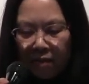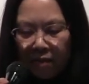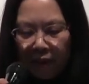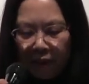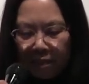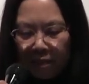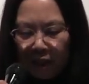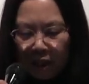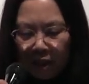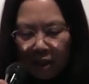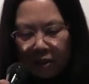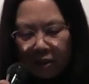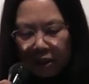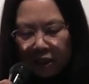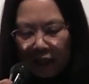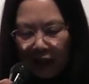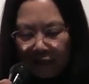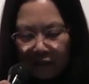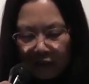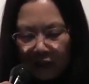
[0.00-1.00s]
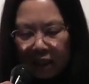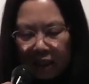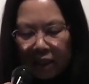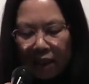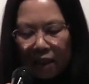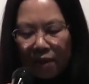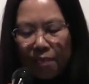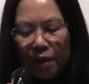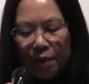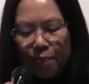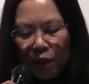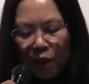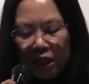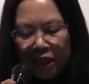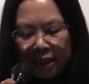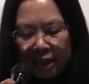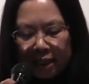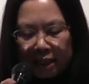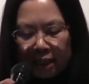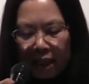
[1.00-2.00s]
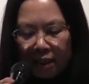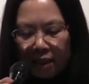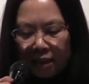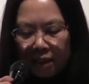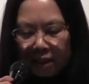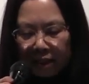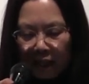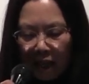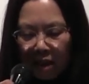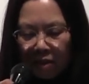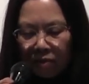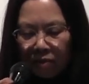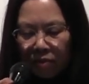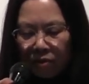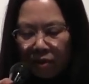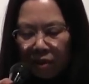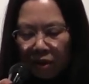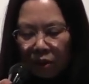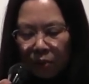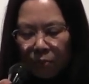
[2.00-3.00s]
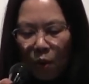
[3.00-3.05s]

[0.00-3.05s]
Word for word: but because everything can be politicized down to the